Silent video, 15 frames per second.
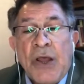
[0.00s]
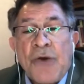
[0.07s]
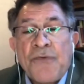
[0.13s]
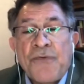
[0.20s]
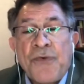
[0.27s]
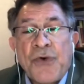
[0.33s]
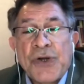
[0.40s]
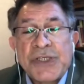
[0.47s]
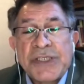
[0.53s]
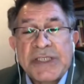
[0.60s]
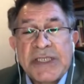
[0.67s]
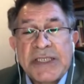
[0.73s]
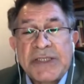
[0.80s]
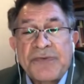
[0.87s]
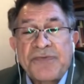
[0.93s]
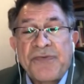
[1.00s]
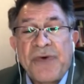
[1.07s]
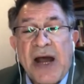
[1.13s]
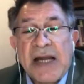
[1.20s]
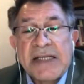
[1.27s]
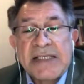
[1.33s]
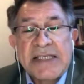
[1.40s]
Forced
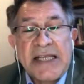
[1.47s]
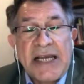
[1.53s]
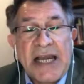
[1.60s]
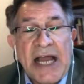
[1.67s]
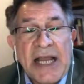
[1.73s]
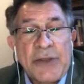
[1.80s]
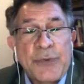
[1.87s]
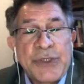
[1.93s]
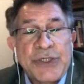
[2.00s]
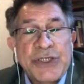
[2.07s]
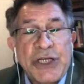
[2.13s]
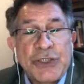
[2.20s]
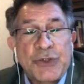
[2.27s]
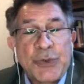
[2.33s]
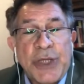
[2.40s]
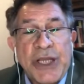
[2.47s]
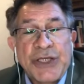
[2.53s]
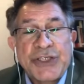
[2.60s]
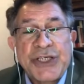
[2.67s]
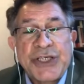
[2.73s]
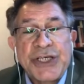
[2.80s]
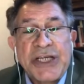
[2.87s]
Farsi language
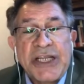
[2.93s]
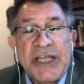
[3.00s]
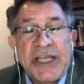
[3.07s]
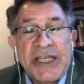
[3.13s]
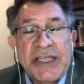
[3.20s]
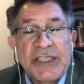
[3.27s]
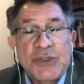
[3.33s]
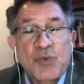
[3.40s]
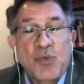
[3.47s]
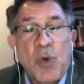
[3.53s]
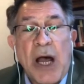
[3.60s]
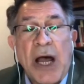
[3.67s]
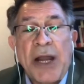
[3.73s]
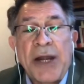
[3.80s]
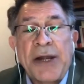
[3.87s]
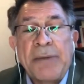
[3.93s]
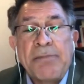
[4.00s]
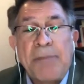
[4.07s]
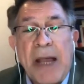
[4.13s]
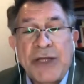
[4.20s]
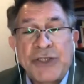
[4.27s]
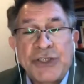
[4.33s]
education is one
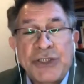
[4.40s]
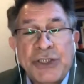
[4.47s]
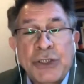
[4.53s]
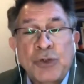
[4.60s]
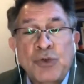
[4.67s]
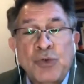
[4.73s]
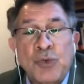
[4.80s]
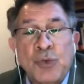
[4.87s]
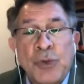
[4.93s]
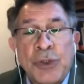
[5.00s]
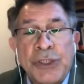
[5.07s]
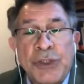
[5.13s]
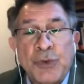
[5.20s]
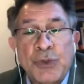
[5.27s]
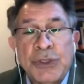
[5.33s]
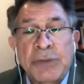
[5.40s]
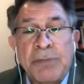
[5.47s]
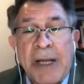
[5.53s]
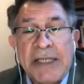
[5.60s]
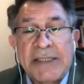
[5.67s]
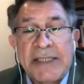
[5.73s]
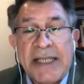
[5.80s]
major tool used
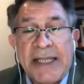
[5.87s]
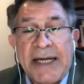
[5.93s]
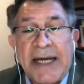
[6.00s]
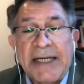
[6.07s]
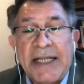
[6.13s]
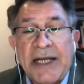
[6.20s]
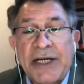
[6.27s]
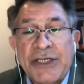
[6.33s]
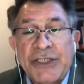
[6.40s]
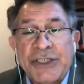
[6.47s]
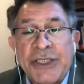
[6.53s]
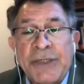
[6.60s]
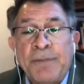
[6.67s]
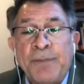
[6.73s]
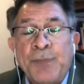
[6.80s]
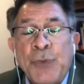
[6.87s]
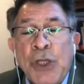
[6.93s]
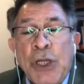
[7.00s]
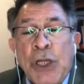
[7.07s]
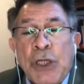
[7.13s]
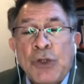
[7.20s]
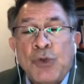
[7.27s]
by the Iranian regime
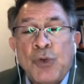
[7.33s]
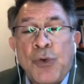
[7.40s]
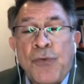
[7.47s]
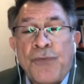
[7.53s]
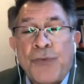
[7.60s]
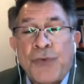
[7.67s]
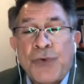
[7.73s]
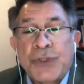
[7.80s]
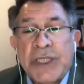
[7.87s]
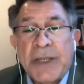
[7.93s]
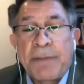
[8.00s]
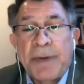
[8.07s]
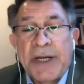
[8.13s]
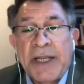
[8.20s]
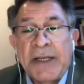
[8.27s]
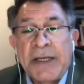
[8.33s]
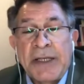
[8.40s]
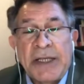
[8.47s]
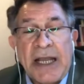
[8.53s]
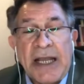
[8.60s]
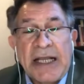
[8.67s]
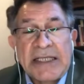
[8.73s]
to forcibly
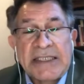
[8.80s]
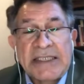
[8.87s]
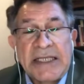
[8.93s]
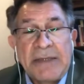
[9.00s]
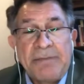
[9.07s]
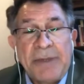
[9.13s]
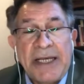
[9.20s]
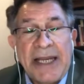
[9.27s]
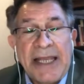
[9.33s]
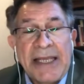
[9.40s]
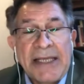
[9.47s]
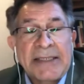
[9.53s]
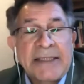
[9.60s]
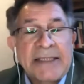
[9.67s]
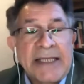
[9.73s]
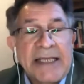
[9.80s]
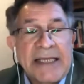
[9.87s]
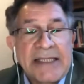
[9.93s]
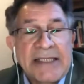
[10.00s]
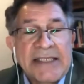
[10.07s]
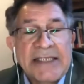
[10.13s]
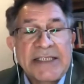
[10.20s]
assimilate
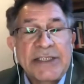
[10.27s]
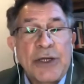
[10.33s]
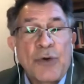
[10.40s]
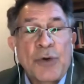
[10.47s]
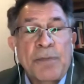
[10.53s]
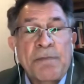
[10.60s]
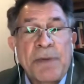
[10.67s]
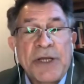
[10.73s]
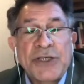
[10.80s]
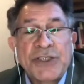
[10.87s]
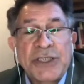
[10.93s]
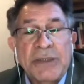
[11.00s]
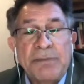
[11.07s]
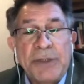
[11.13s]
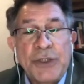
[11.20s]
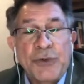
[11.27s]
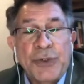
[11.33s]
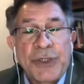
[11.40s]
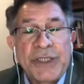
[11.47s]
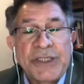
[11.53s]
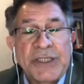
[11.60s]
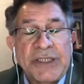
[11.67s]
its non-Persian
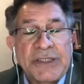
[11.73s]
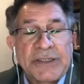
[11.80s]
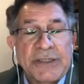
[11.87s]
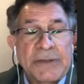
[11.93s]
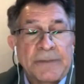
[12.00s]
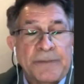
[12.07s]
minorities.